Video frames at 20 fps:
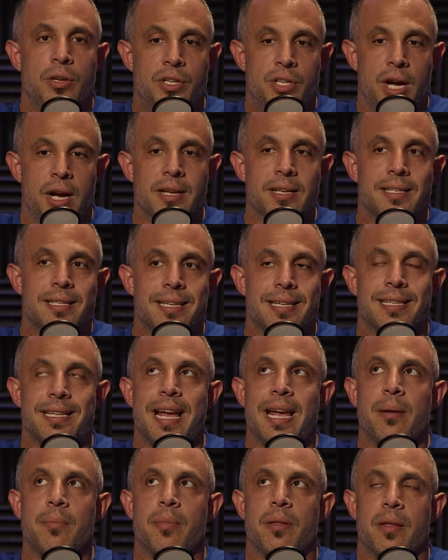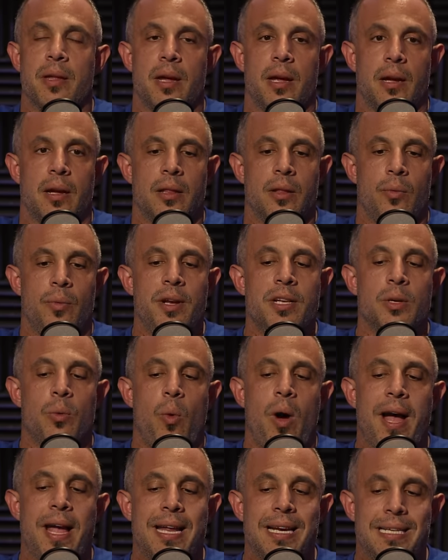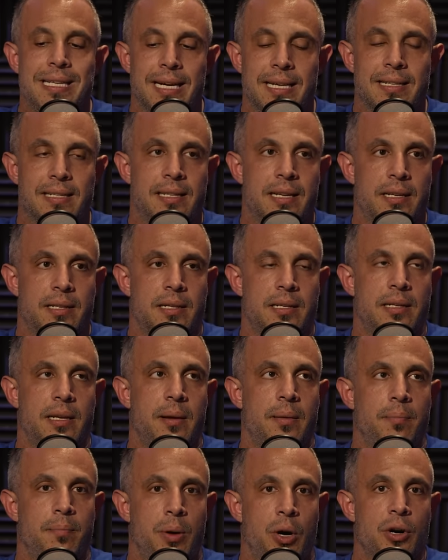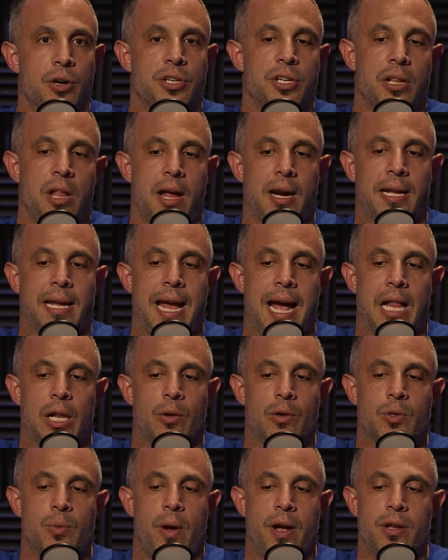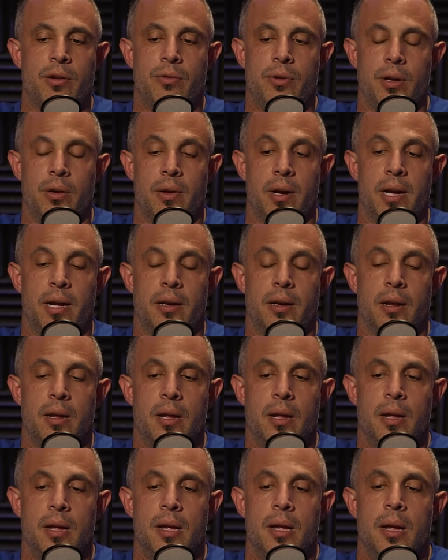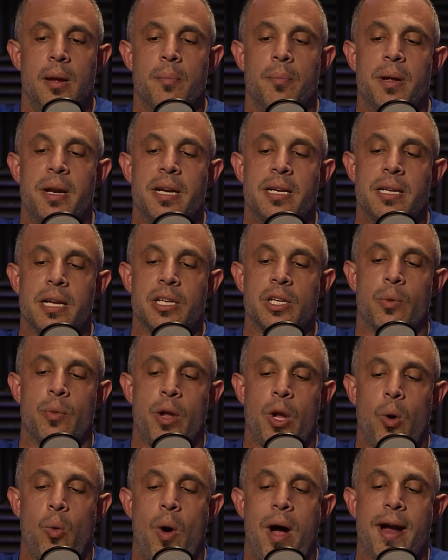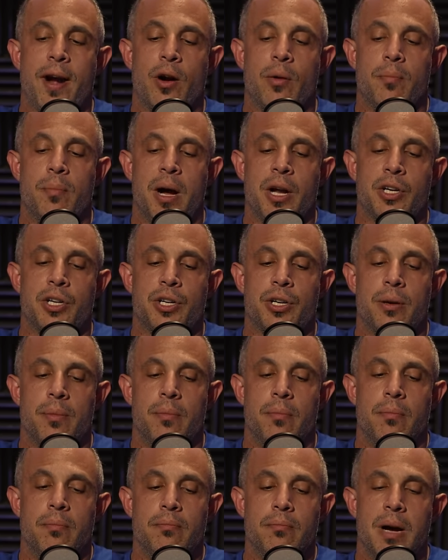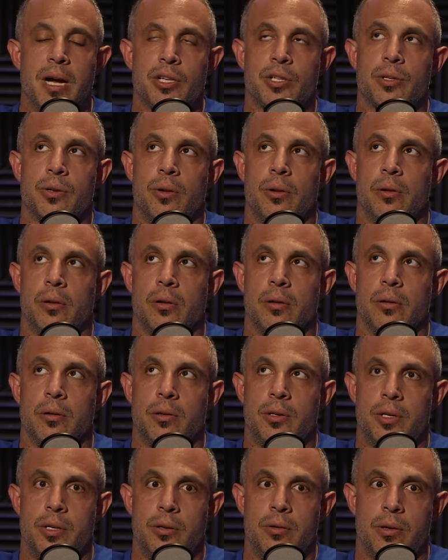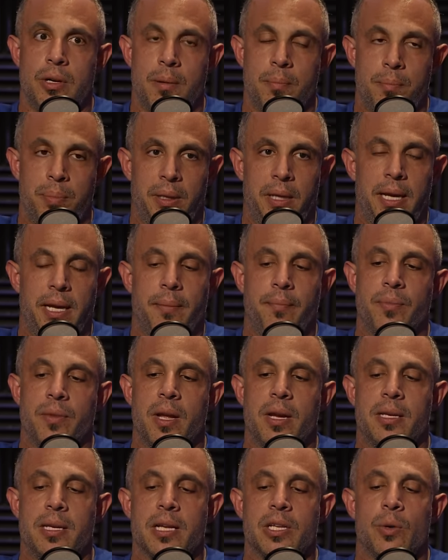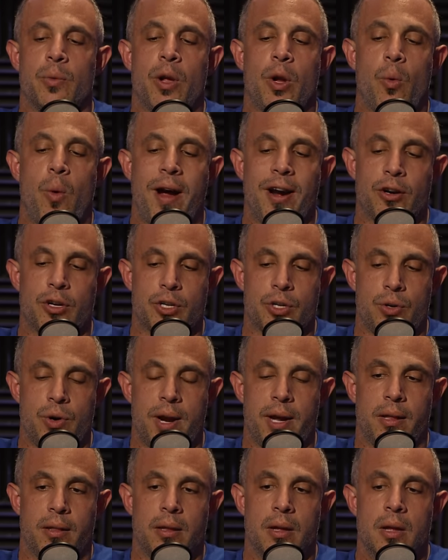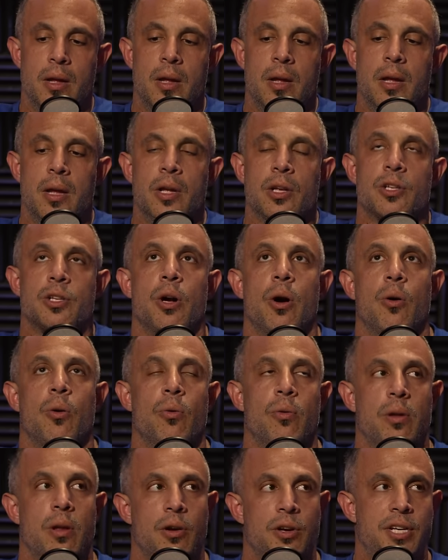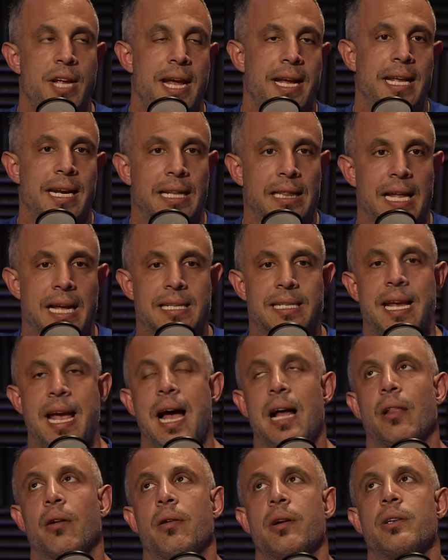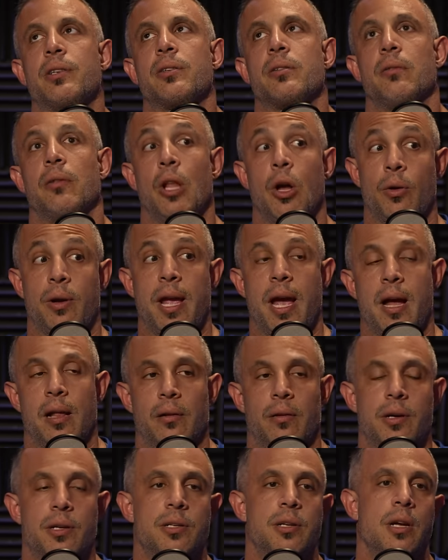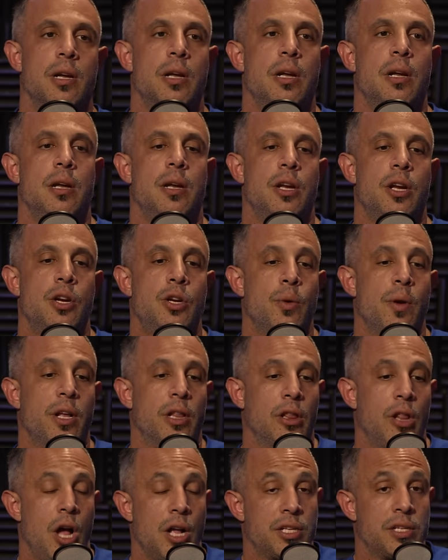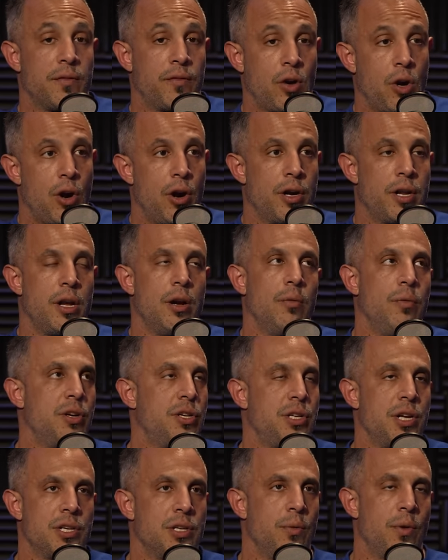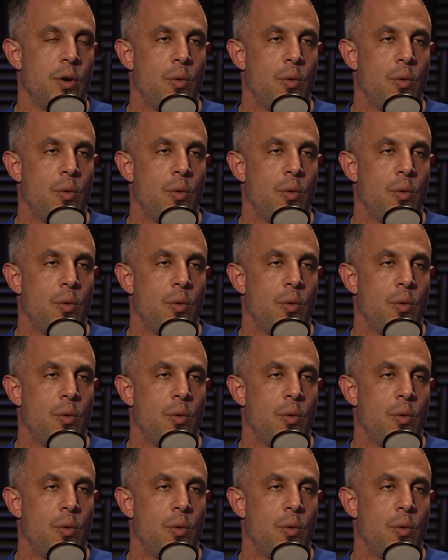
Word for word: does the same thing. And the reason why it does this is it burns a lot of calories while you do it, but it doesn't require much muscle to complete. It doesn't require strength. So you're taking in less calories, low calories. You're doing lots of cardio, which doesn't